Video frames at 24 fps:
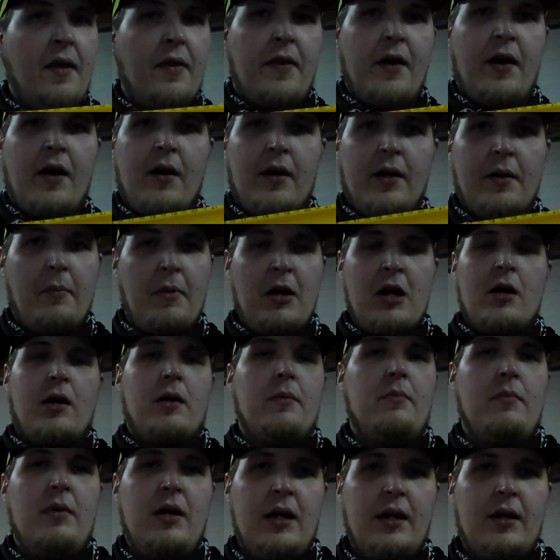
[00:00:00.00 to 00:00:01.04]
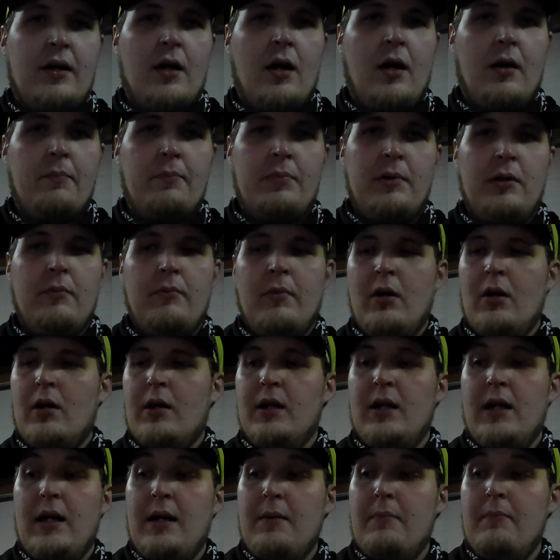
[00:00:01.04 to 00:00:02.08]
they're an American made company,
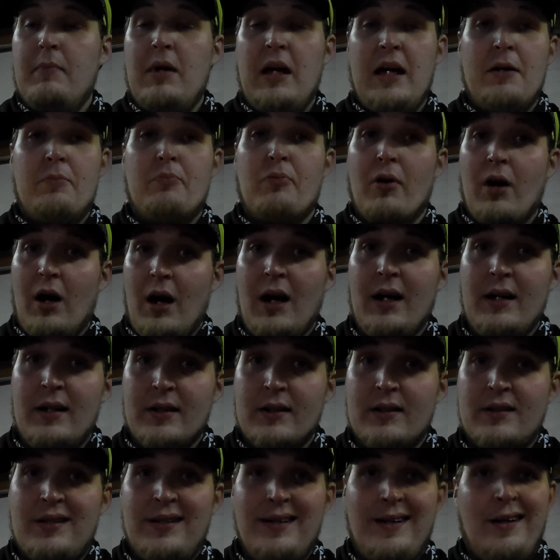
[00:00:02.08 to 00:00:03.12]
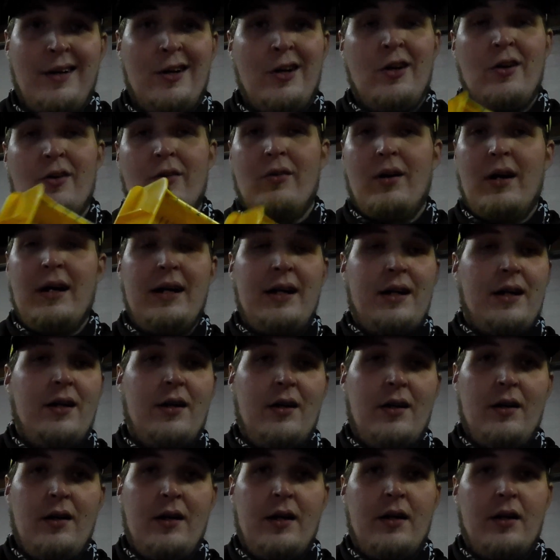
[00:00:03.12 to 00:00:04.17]
American made products right
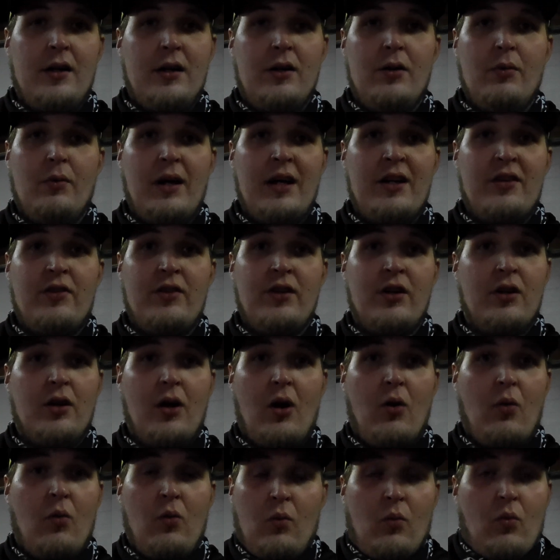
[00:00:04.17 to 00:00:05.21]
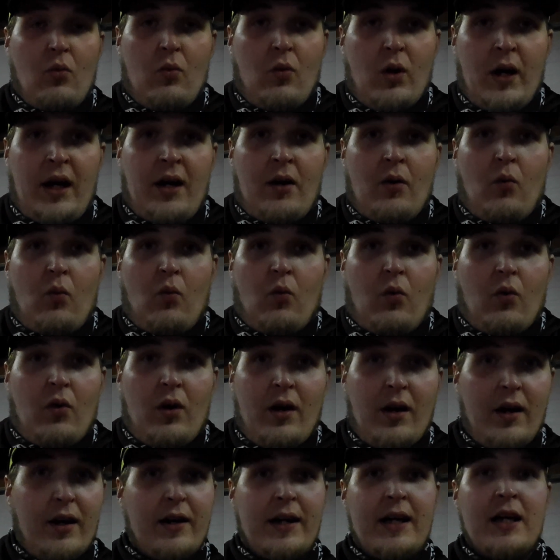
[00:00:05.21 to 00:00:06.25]
here in the US. You know,
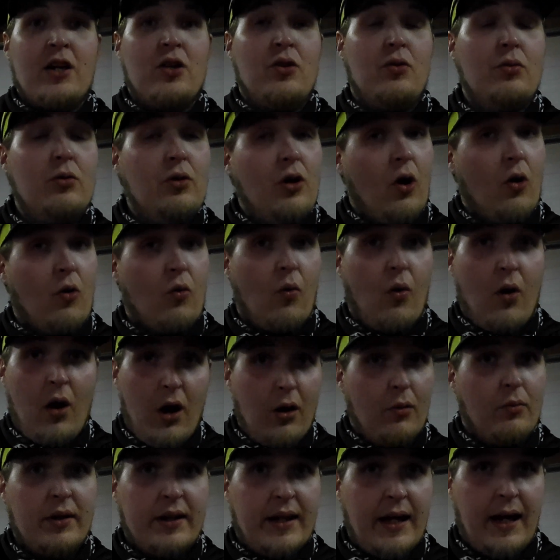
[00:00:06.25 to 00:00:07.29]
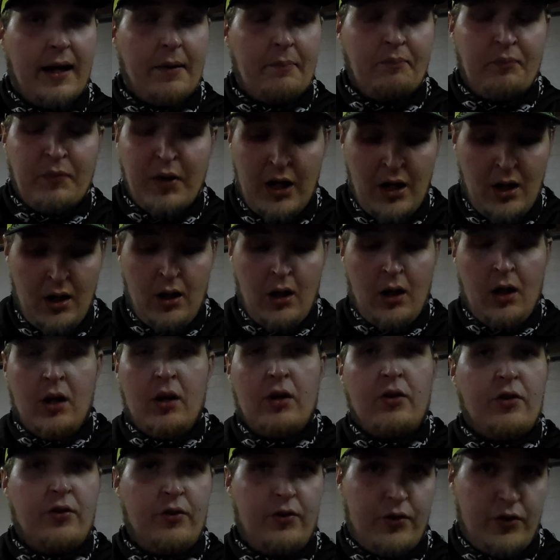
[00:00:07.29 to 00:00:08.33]
where can you go wrong with that?
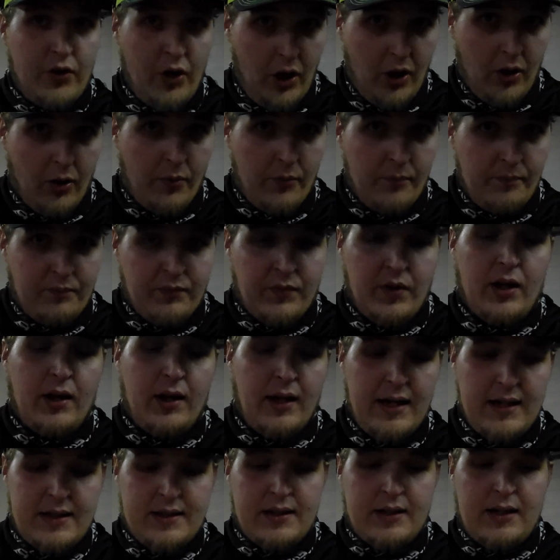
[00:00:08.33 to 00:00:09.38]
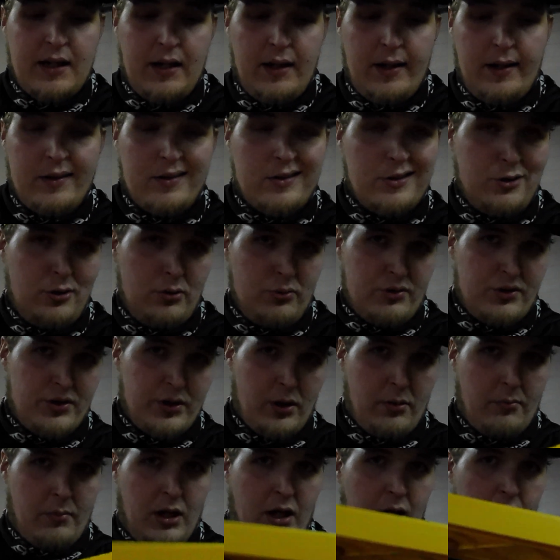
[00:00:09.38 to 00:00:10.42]
So let's get into
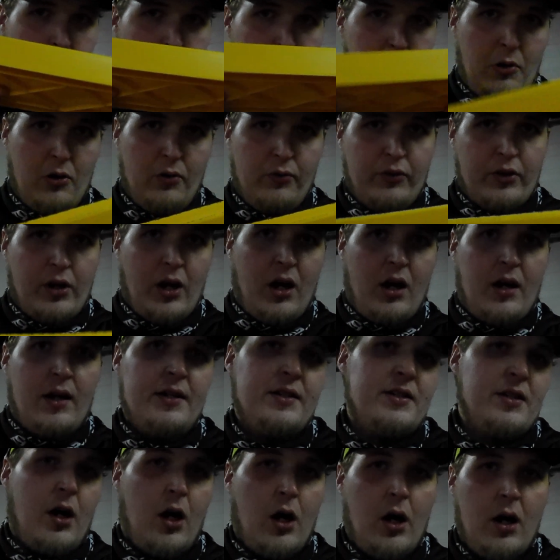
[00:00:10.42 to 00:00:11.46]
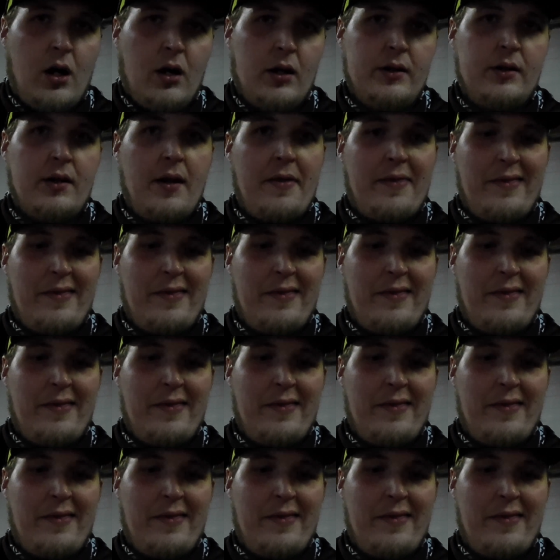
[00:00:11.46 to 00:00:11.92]
some pros, cons on